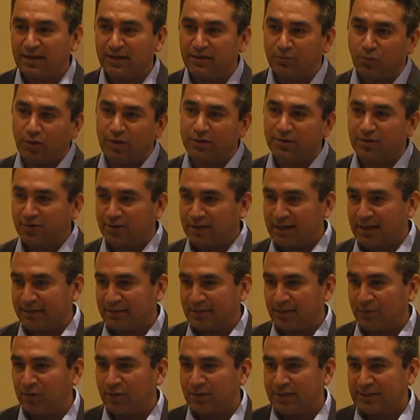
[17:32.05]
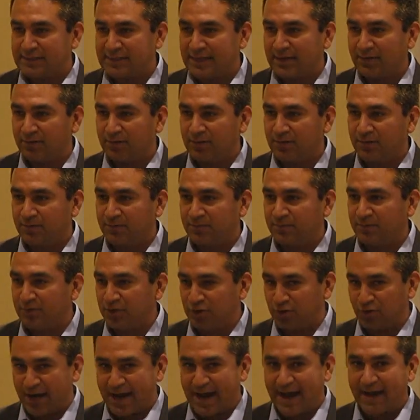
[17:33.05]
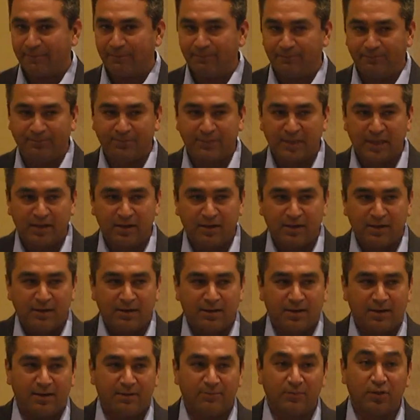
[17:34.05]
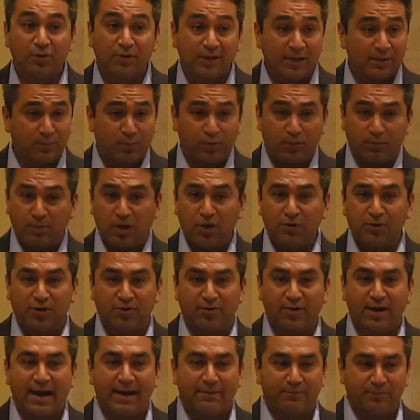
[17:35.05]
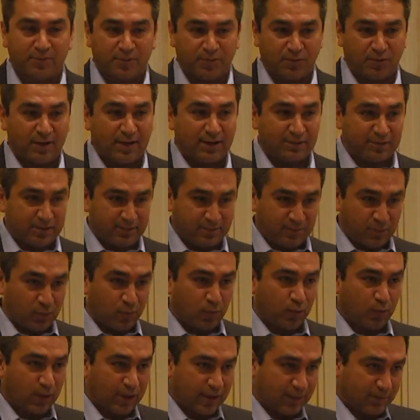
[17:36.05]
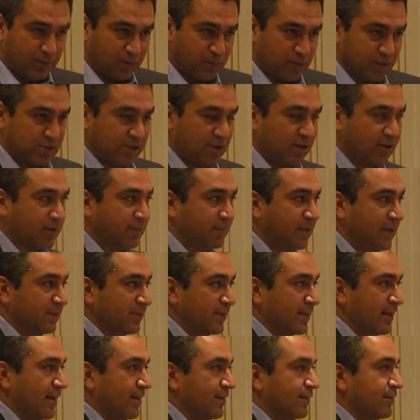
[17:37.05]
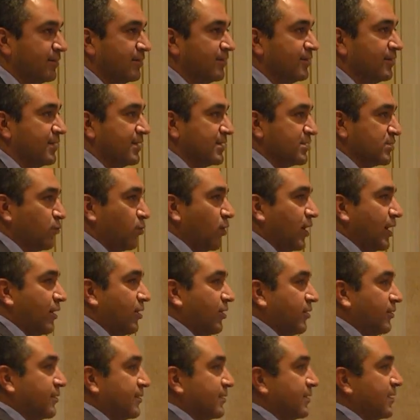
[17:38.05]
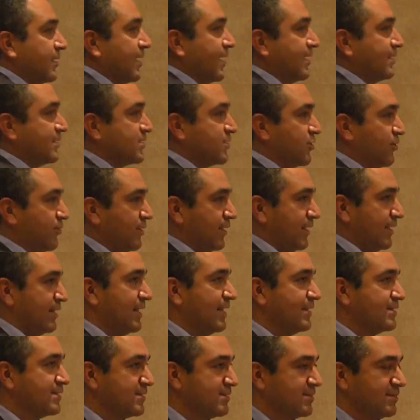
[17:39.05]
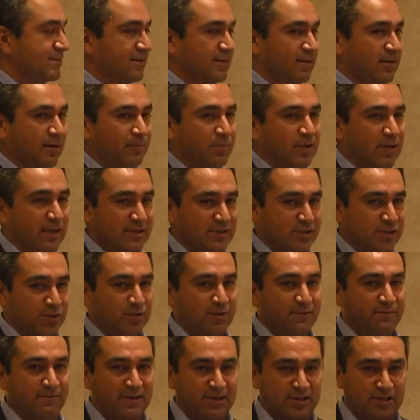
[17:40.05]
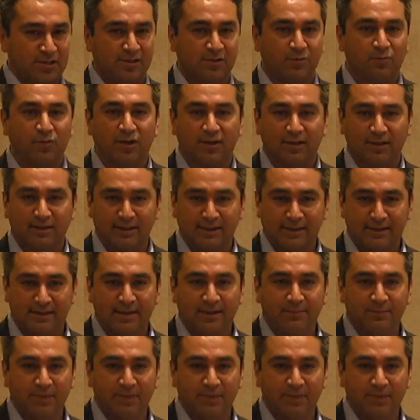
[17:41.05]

on whether or not they want to download your app. You can promote your app throughout the mobile web, and we'll talk about that as well. And certainly that's a place you eventually want to lead them